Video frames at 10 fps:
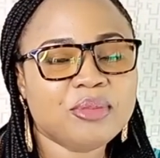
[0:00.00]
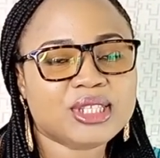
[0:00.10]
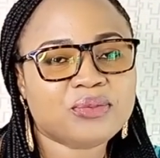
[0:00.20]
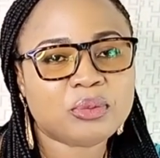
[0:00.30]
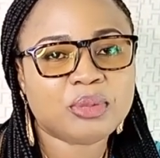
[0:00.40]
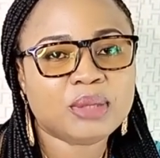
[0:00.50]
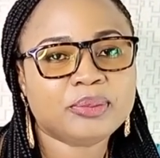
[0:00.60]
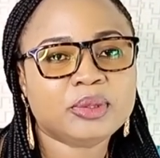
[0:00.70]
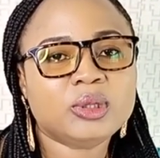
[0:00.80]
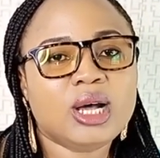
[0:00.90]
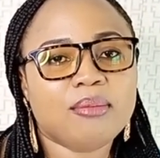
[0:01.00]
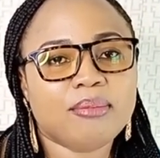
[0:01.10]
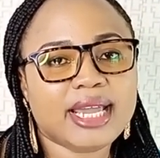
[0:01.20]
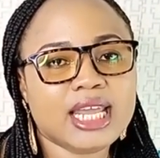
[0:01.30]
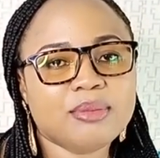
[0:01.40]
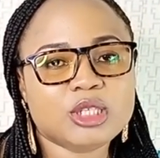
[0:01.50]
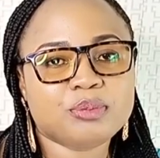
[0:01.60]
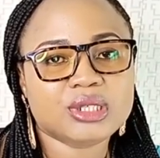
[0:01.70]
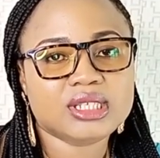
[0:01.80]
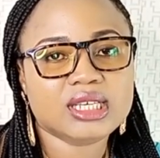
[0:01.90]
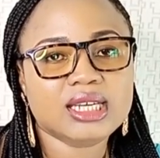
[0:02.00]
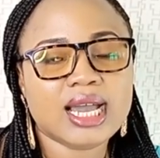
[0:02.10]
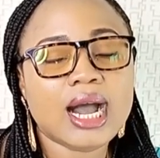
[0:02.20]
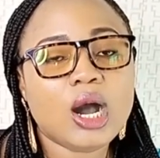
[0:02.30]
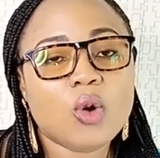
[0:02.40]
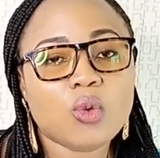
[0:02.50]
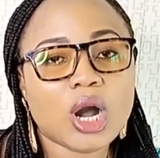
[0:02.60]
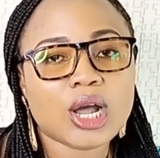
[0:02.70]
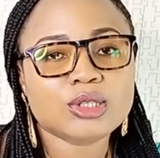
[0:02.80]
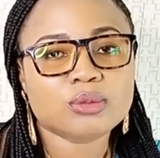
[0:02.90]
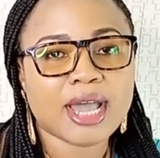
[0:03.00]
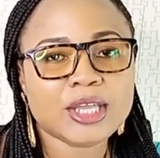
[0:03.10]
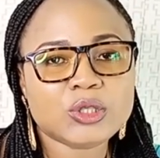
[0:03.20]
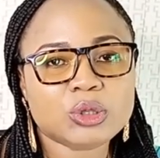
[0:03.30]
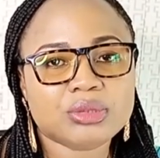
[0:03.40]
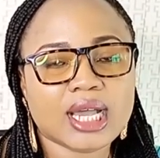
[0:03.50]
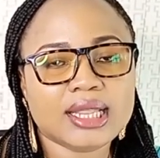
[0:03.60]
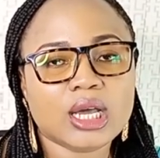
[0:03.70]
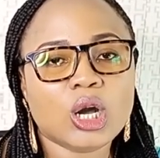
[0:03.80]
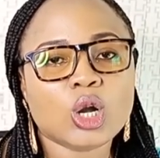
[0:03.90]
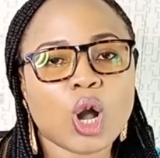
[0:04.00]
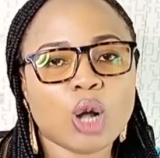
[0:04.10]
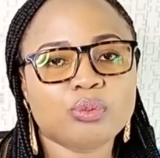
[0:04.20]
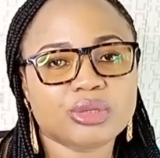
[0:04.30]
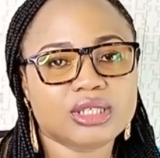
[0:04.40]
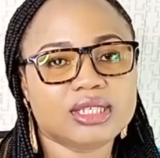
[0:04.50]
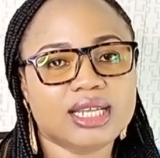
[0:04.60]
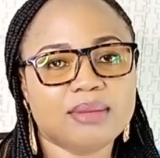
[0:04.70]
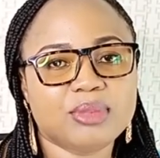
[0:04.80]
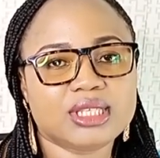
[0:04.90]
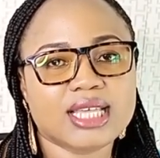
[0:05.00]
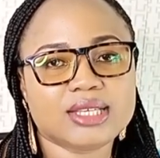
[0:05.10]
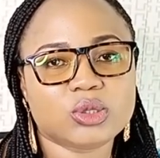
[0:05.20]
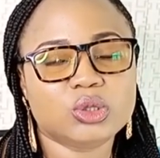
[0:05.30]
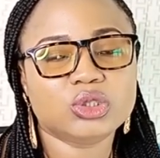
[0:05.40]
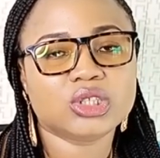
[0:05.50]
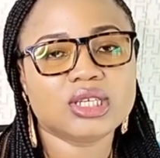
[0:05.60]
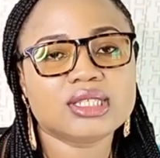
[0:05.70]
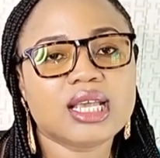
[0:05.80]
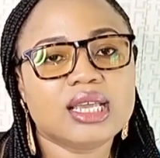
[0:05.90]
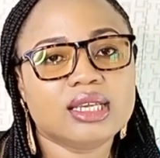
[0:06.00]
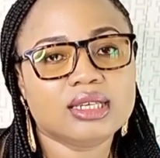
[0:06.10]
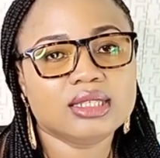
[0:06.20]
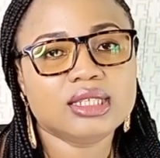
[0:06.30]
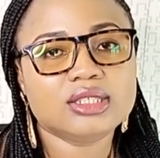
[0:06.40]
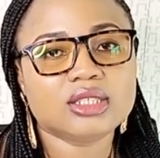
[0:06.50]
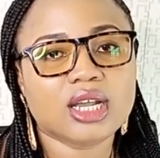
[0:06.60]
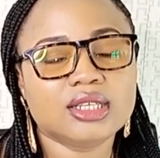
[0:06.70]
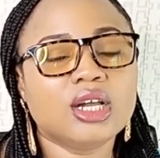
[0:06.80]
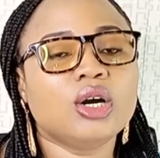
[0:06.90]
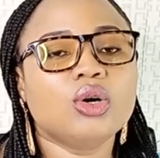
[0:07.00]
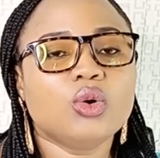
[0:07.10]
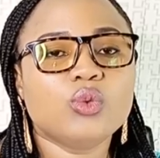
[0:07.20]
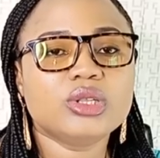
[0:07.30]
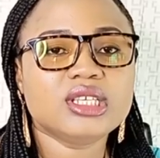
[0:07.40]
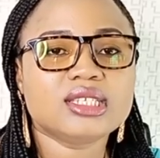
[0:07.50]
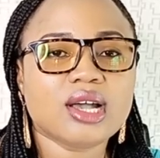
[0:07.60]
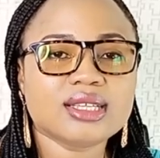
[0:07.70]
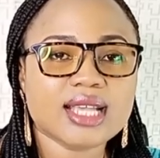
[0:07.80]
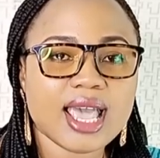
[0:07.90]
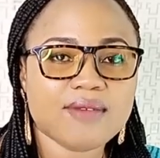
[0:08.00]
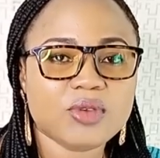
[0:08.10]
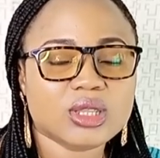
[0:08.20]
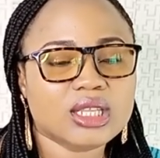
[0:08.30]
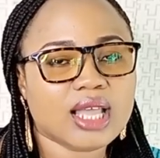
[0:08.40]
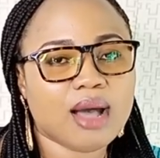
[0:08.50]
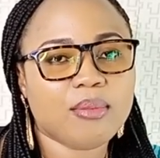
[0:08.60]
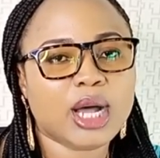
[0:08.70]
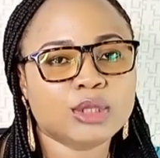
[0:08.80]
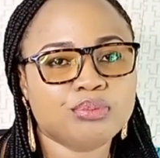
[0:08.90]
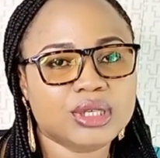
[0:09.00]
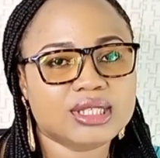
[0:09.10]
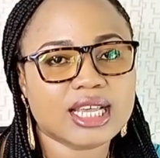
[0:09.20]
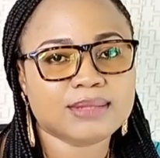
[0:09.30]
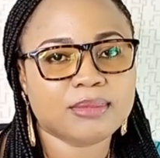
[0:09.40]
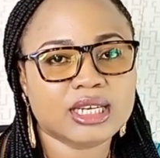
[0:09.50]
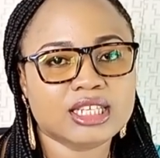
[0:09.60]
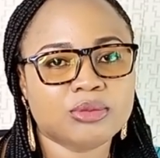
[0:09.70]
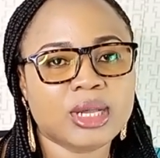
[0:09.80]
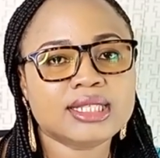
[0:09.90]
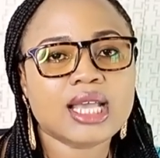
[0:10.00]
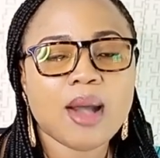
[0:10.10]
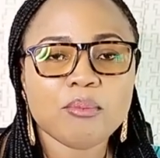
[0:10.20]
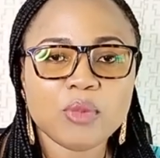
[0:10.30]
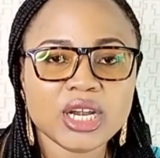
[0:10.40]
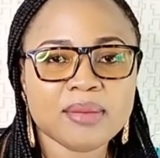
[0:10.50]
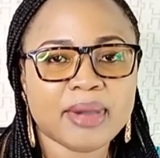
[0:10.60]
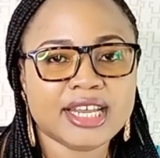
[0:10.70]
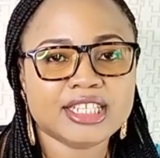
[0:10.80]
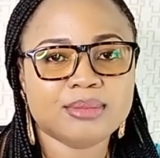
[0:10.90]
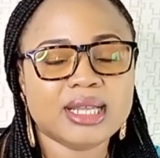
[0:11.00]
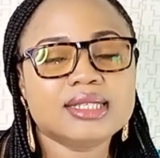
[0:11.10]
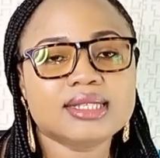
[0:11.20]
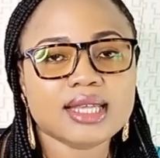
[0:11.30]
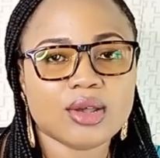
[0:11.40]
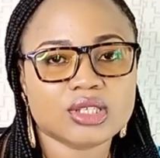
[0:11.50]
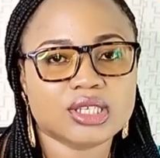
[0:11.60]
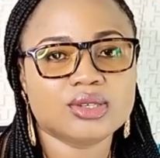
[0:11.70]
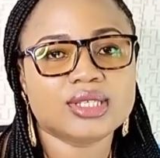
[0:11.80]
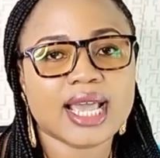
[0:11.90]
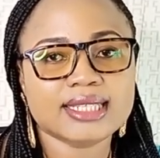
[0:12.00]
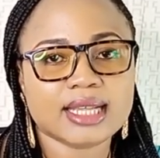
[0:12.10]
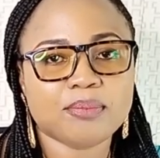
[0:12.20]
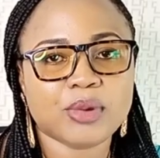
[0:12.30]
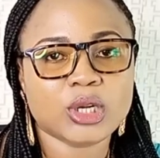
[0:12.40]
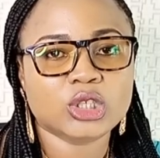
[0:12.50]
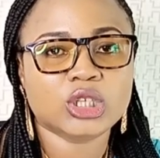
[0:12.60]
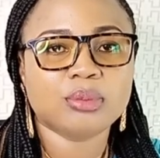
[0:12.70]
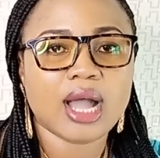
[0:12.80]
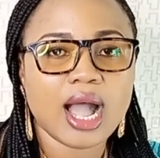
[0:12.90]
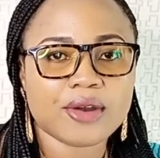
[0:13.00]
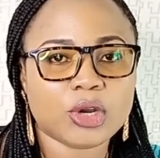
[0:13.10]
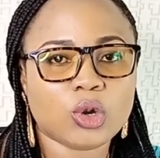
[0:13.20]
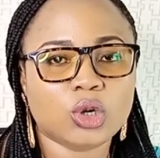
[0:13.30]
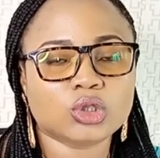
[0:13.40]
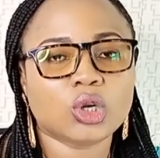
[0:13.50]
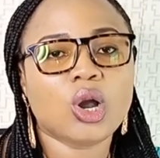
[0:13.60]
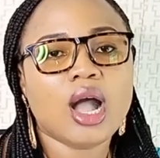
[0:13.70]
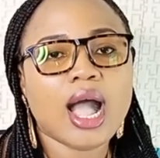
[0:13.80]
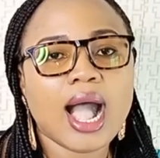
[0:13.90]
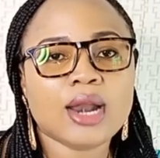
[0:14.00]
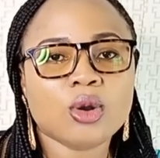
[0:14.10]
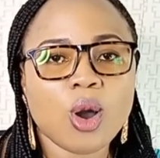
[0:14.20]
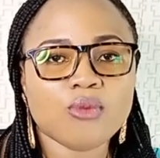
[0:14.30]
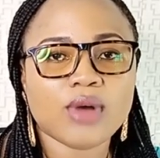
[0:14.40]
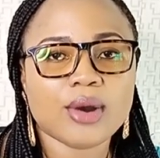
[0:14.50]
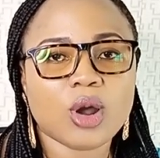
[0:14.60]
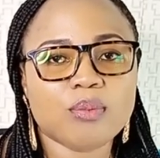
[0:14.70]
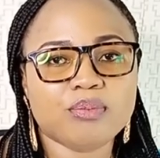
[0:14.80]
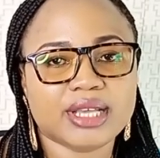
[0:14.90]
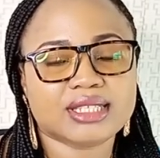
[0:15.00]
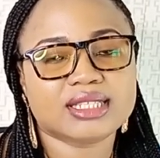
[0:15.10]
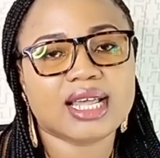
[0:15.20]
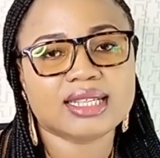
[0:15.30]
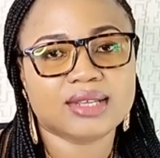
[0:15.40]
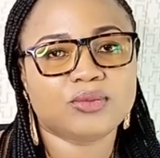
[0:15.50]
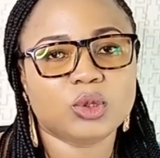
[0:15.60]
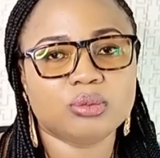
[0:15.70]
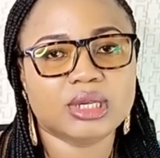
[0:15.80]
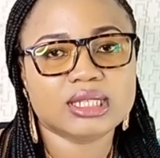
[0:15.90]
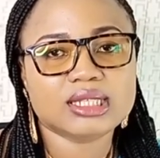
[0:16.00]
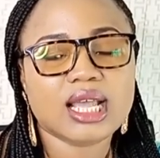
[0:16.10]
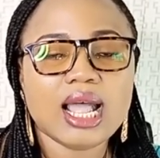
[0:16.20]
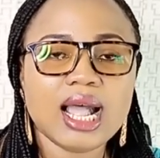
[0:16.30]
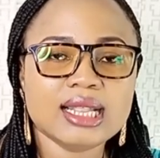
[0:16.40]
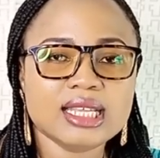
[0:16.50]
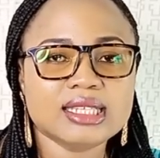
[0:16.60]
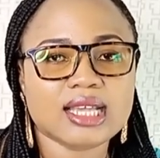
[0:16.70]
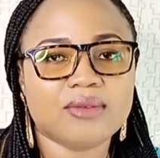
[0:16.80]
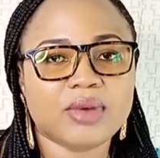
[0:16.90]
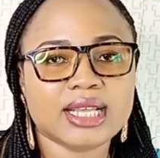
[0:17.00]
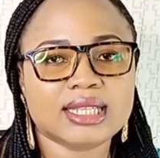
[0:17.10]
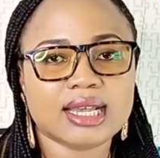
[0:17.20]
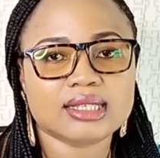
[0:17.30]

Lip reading: beautiful people. My name is Priscilla. Welcome to my YouTube channel called Priscilla Business Solutions. In this channel, we discuss everything about business management, money management, sales skills, entrepreneurship, agriculture, and overall personal development. And these are vital